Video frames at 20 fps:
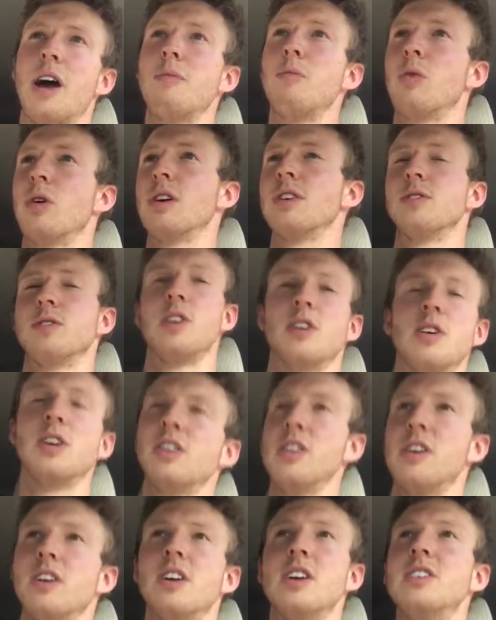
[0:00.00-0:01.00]
I'm worse.
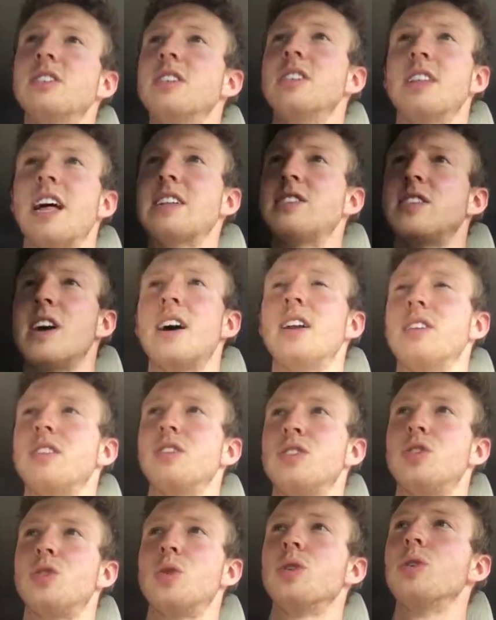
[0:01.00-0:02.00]
There isn't. That's not
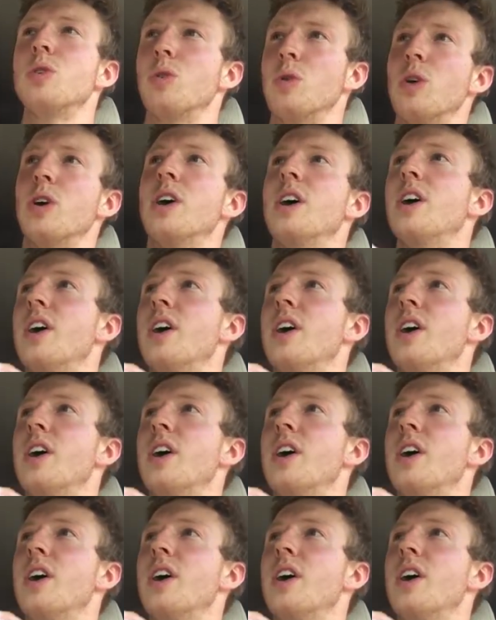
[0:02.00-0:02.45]
true.